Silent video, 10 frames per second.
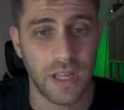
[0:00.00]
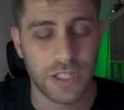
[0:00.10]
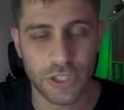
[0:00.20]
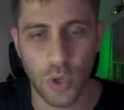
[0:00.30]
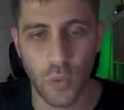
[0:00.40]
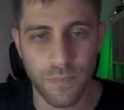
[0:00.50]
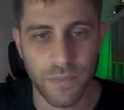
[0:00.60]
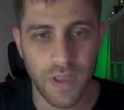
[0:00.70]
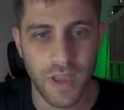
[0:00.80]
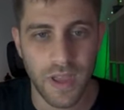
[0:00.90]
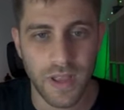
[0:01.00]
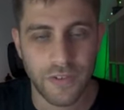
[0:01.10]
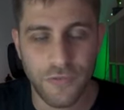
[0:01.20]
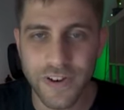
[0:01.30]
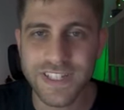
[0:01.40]
So
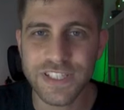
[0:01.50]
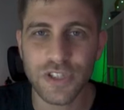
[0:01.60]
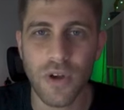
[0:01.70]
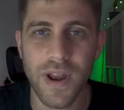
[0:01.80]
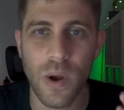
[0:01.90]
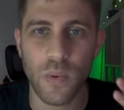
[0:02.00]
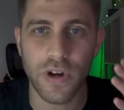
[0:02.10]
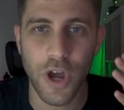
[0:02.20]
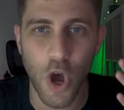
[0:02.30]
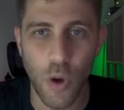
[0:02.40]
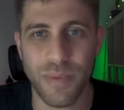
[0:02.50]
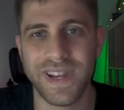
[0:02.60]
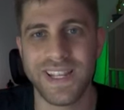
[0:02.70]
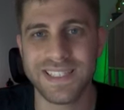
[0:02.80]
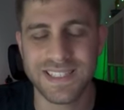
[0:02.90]
first on our
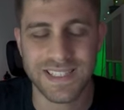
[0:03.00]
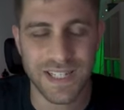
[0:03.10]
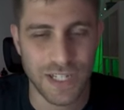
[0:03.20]
openings